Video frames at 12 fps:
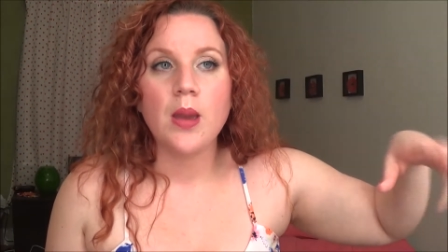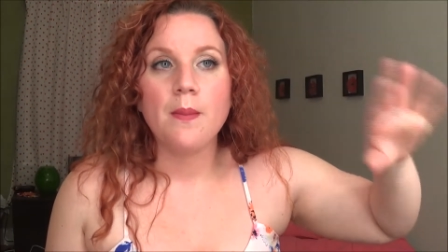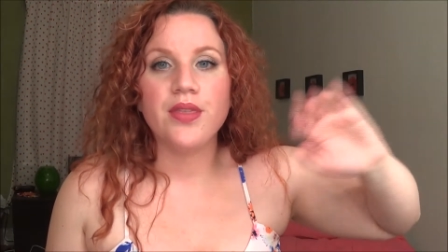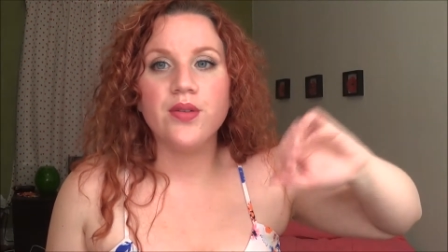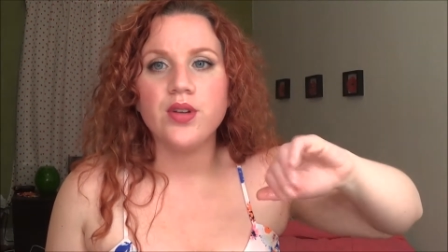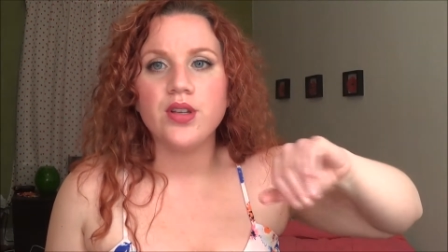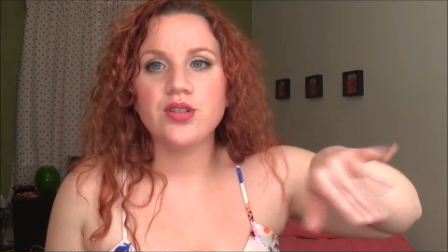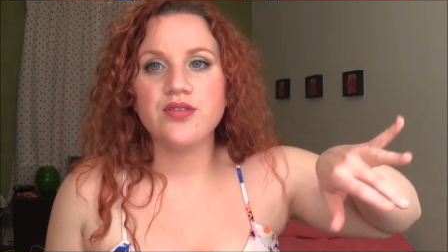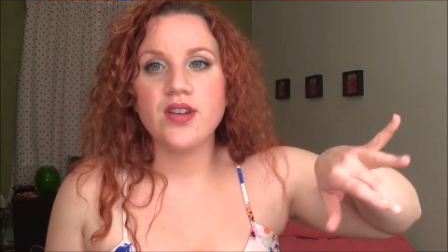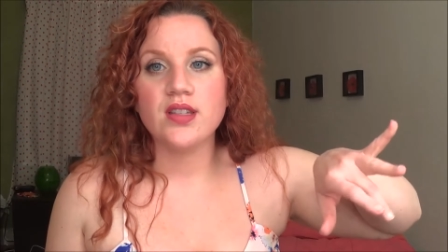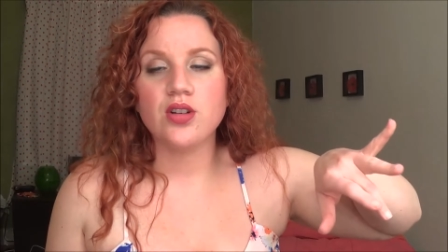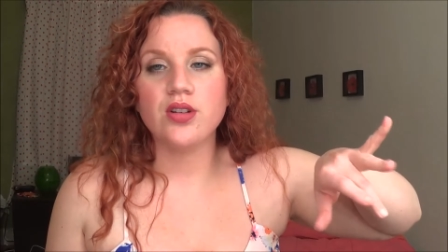But then when I used the
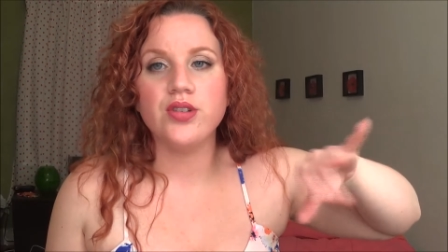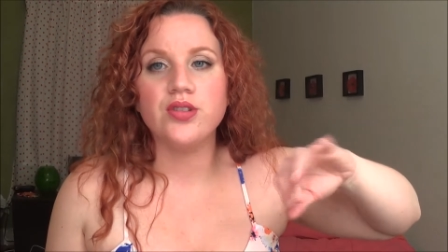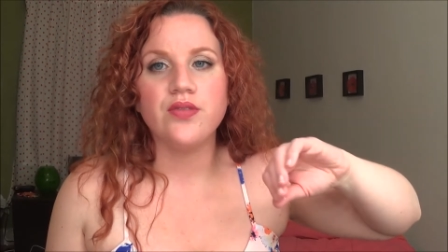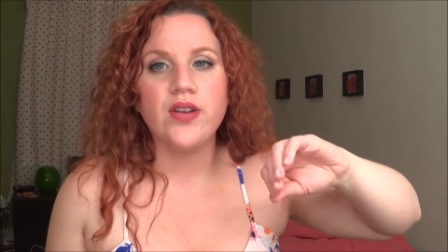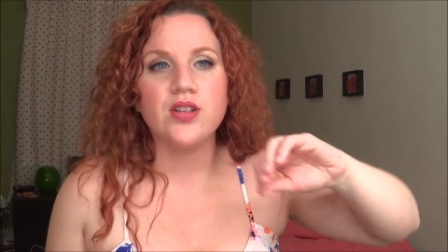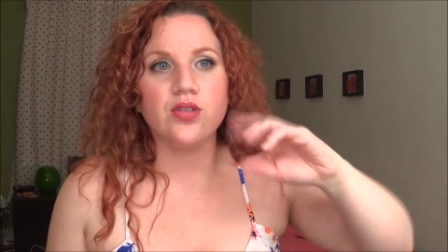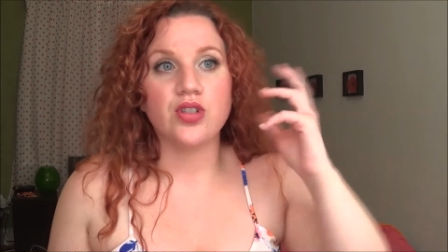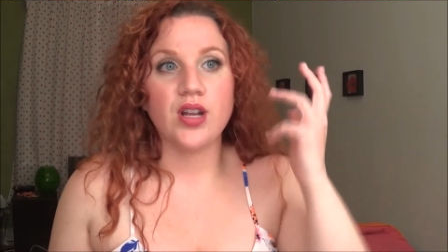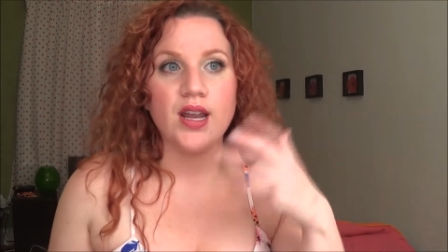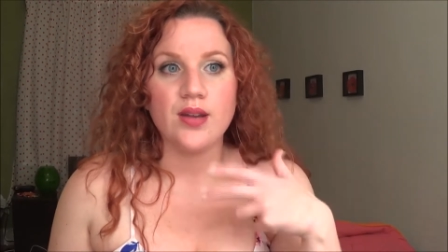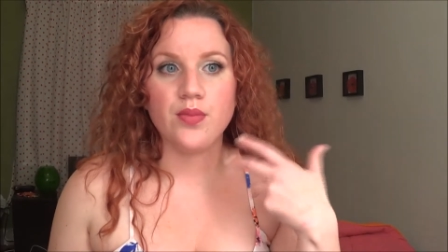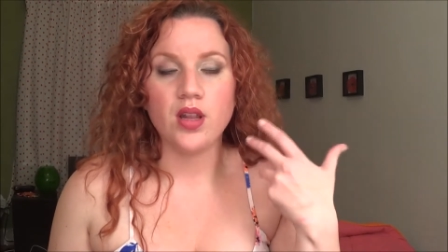face, started using the face lotion, I
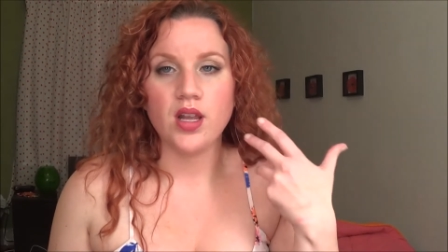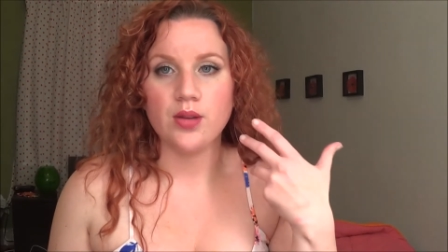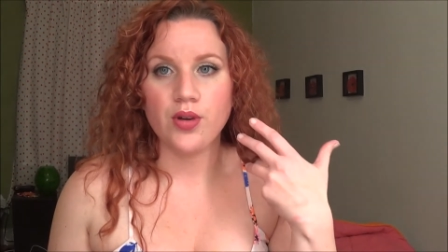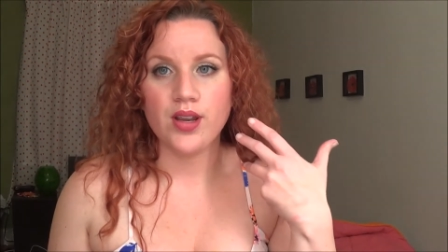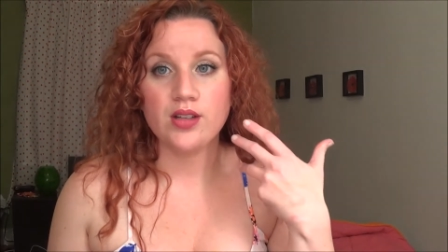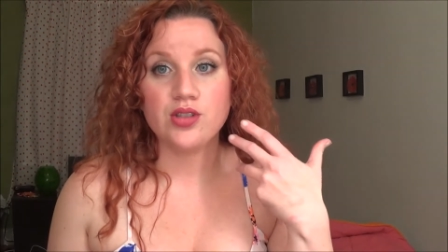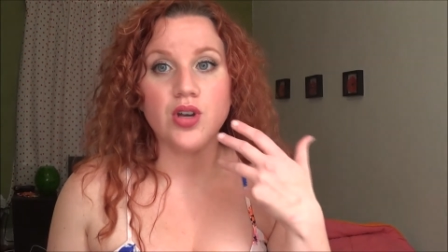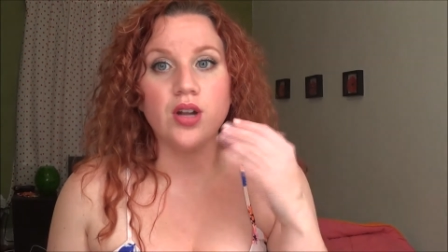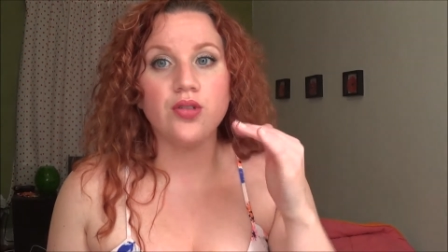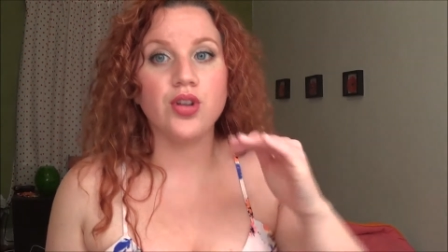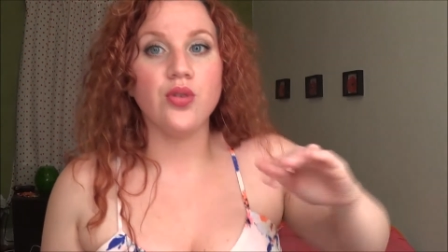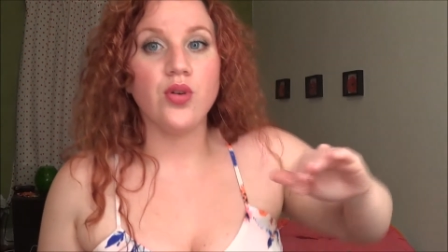had a lot of breakouts. So I
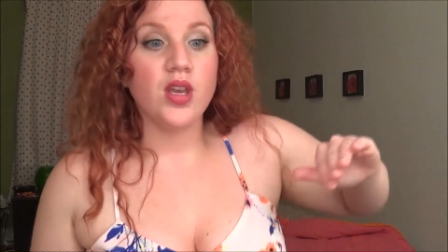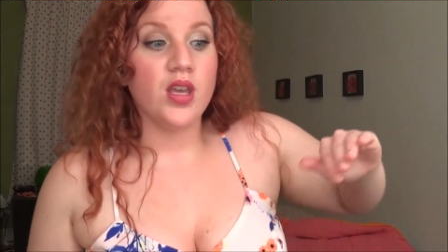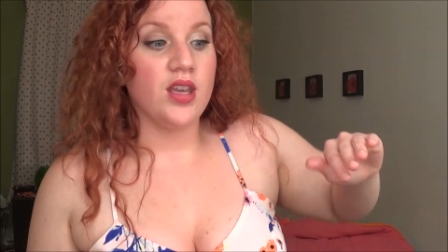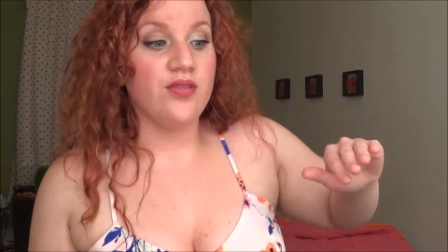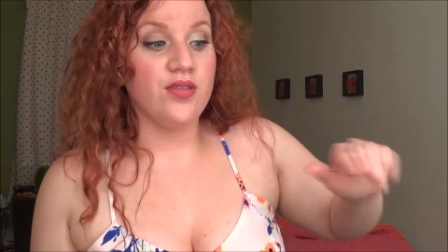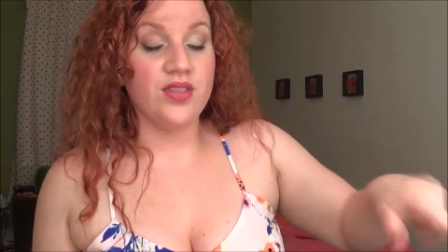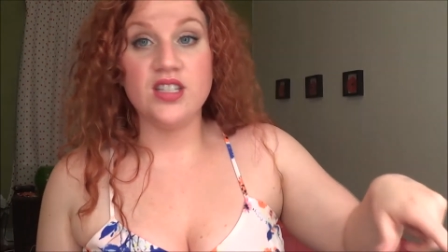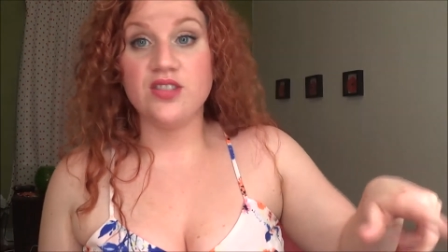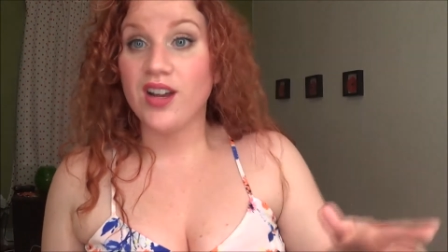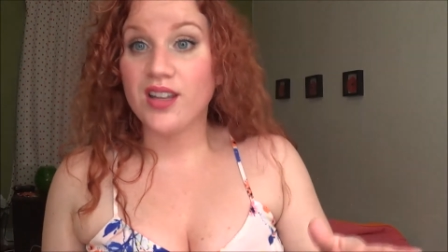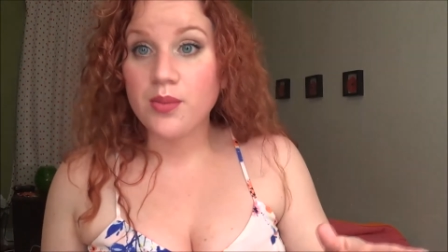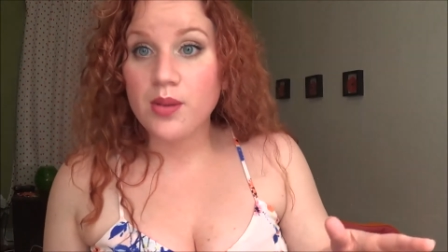don't know if these
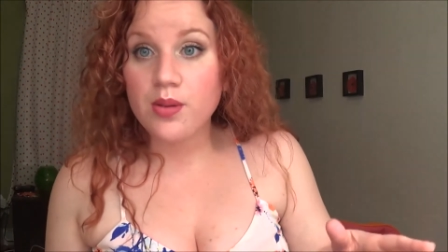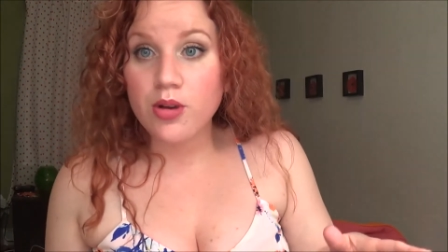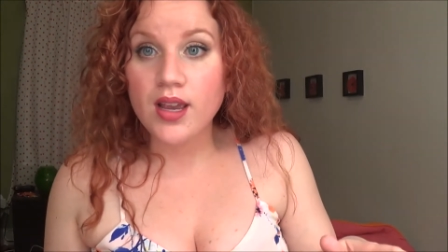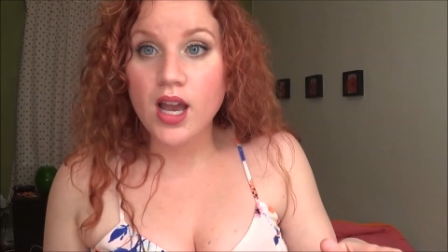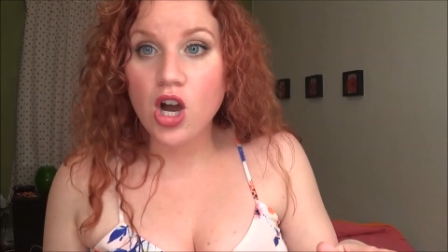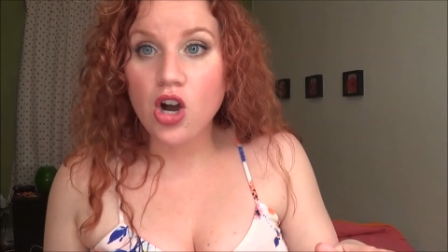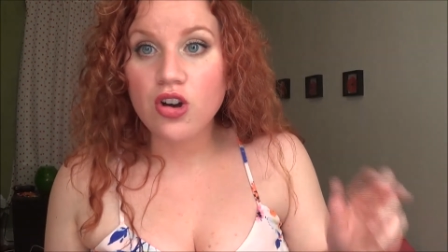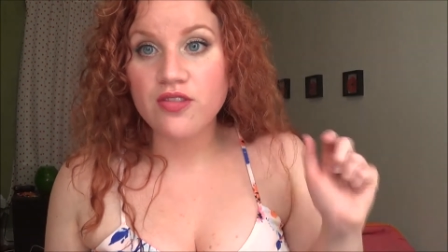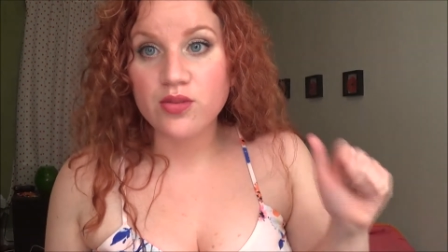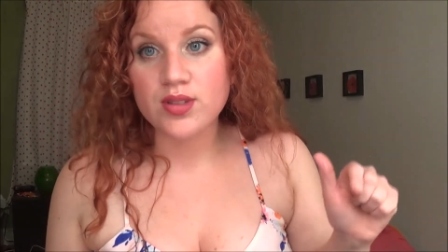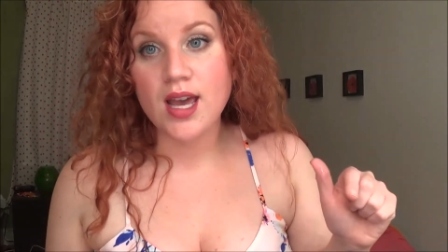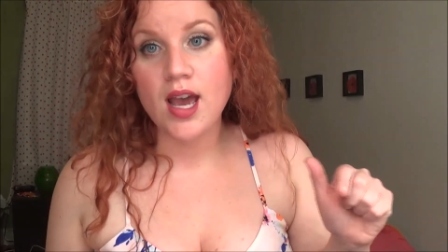finally made me break out, if
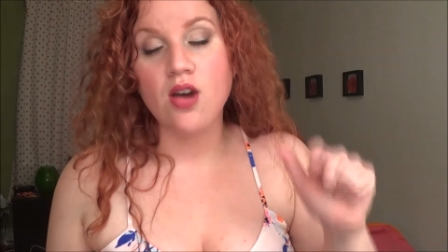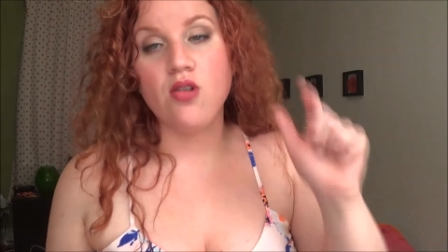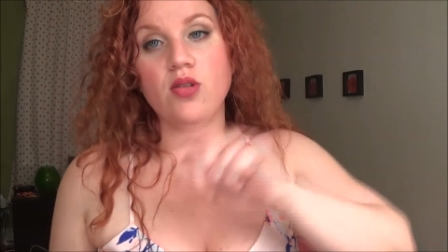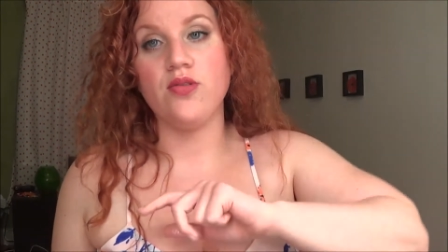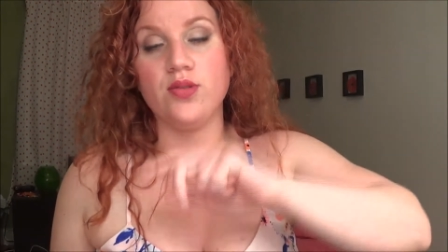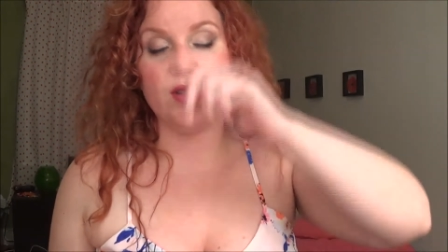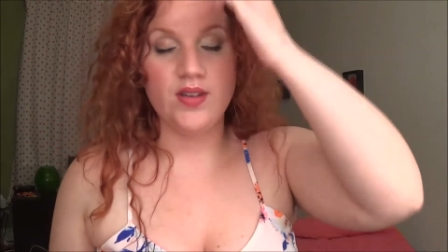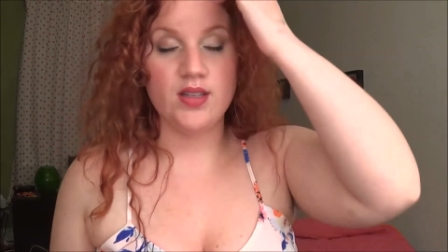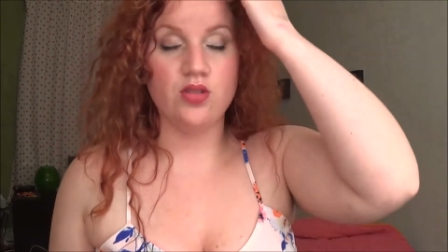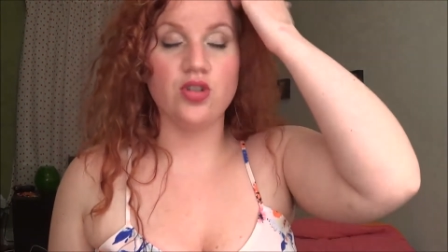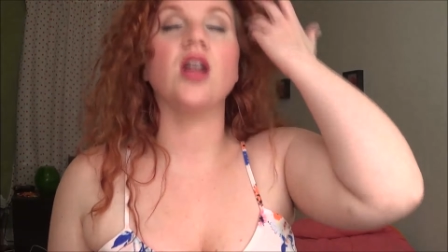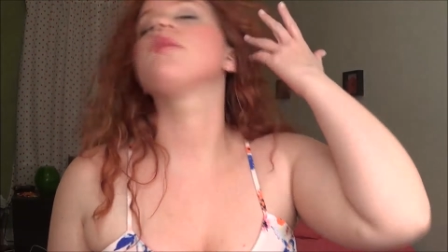it was that, or if it was the face
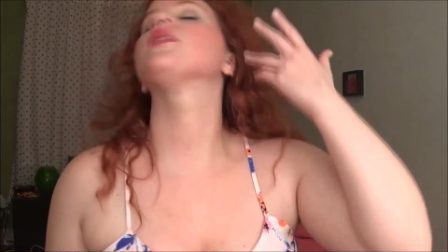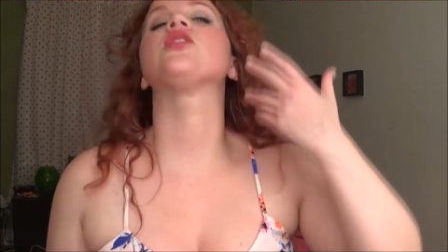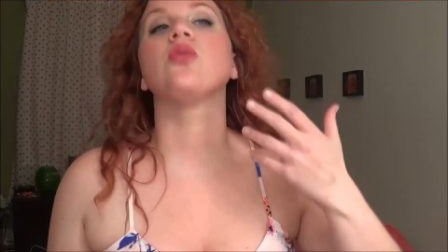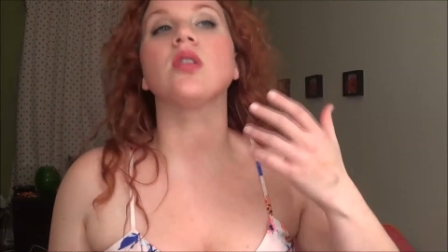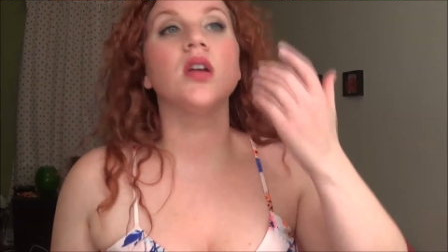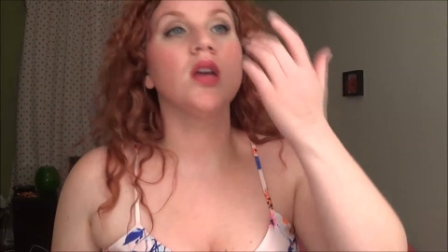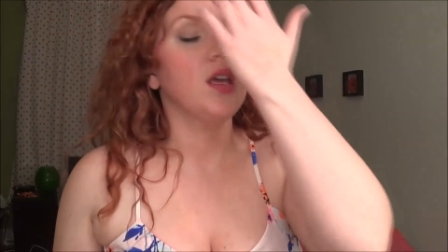lotion. I'm not sure.